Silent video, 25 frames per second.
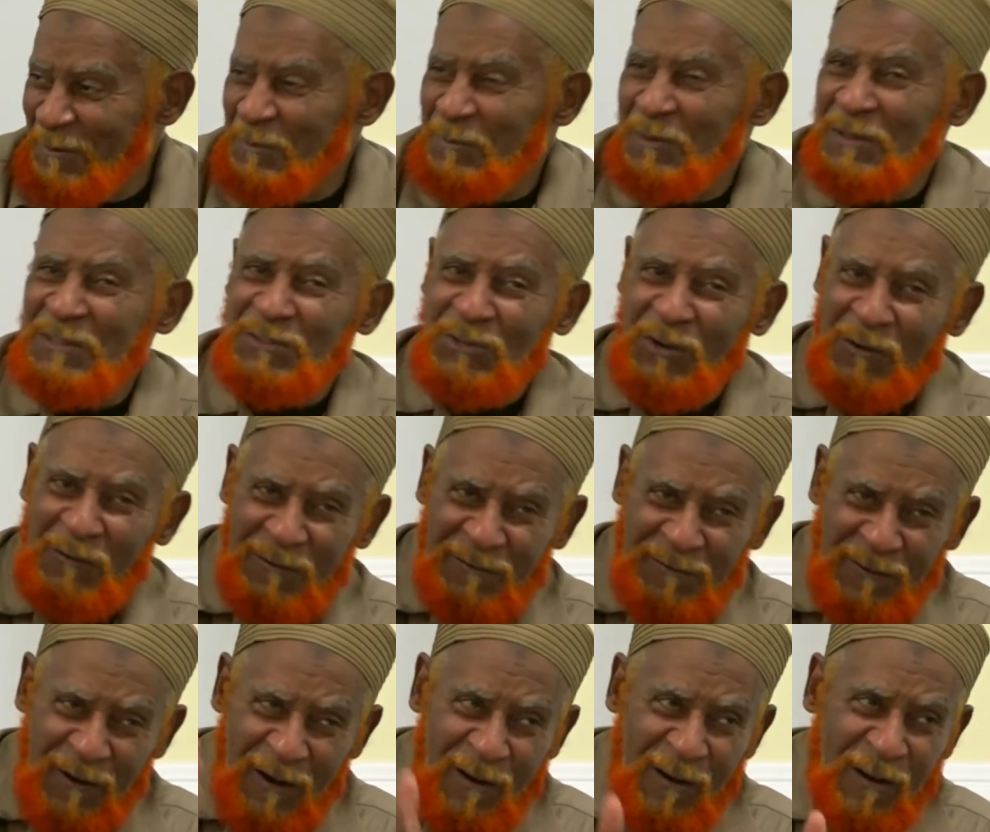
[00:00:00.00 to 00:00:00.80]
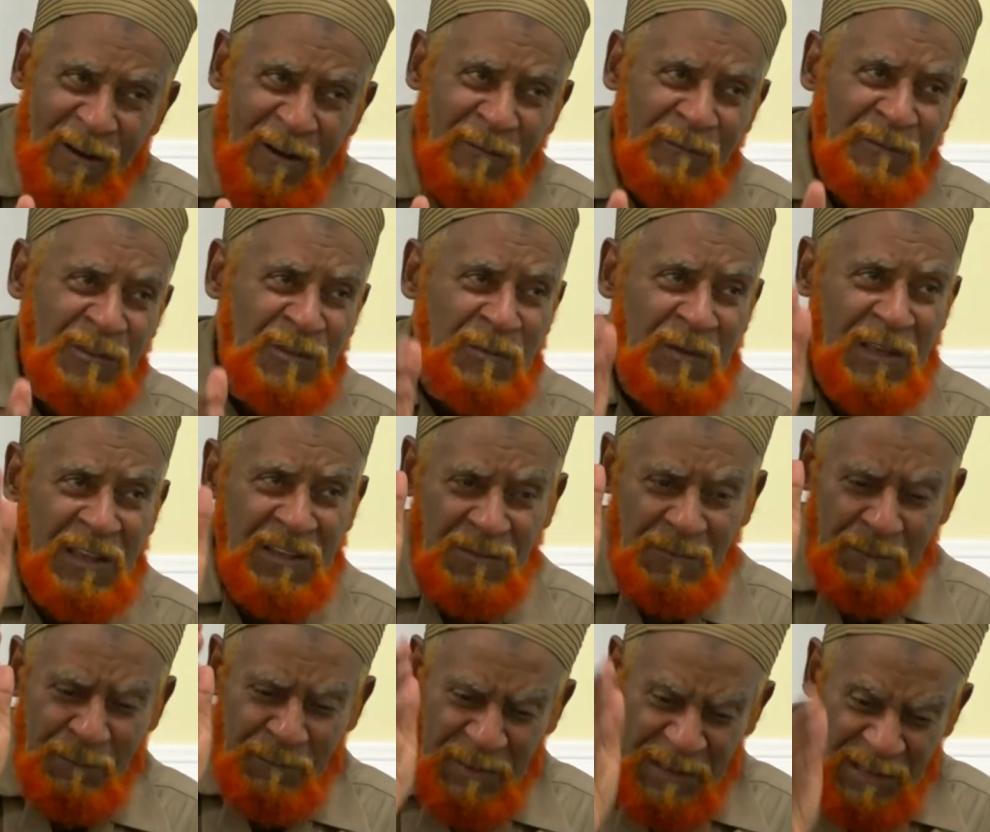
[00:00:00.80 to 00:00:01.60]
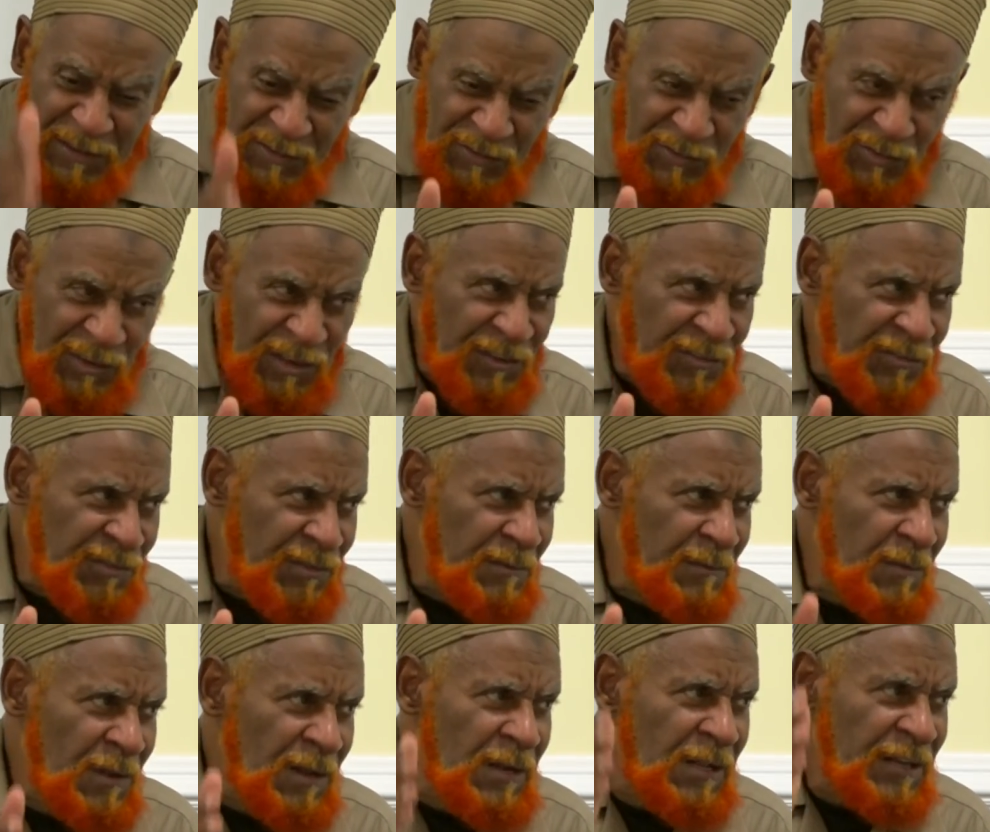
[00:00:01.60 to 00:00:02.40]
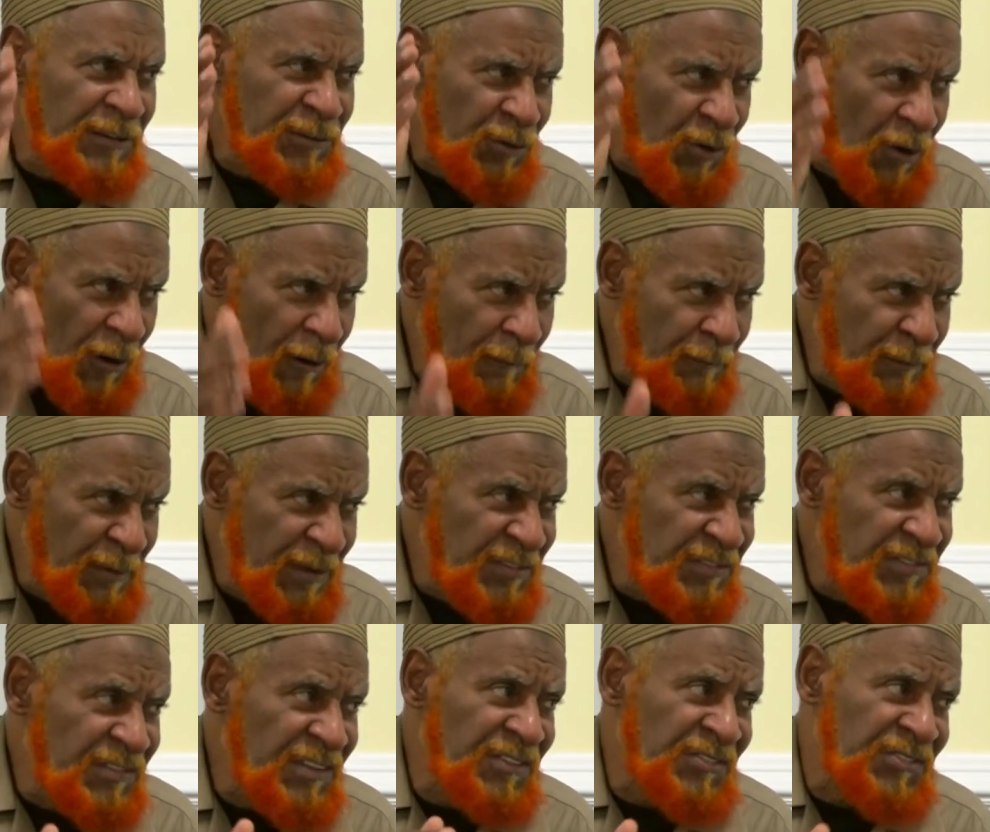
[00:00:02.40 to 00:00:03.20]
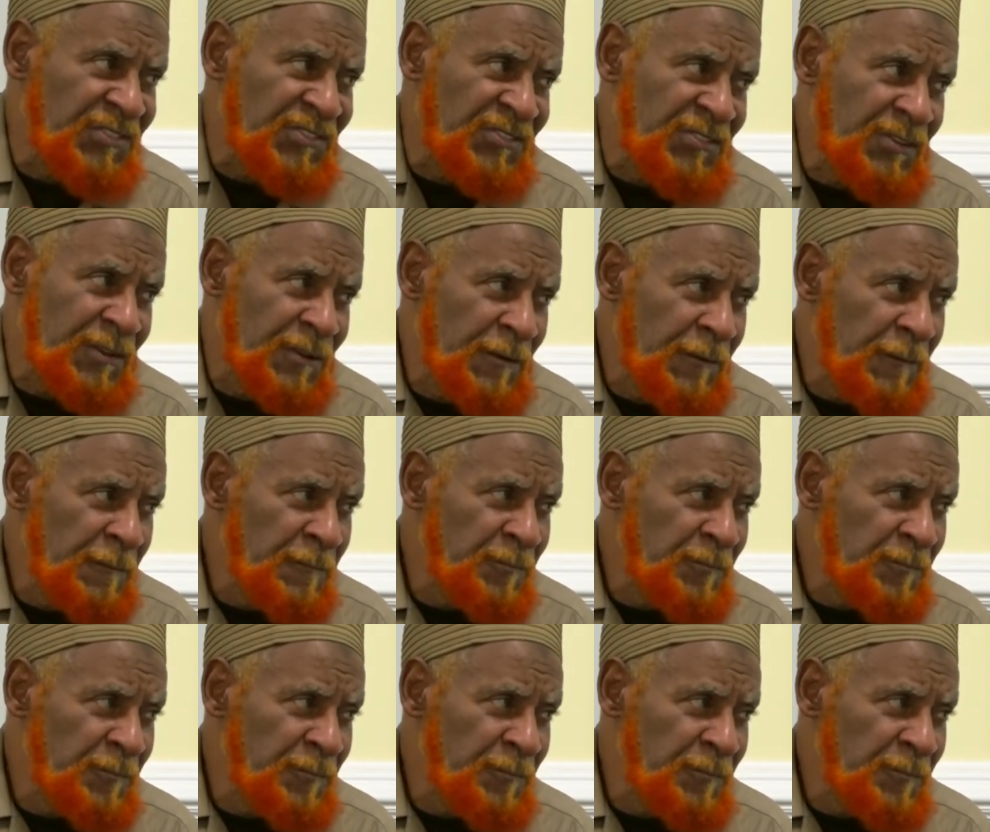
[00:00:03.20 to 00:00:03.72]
But your firm speech, business. Let's talk business.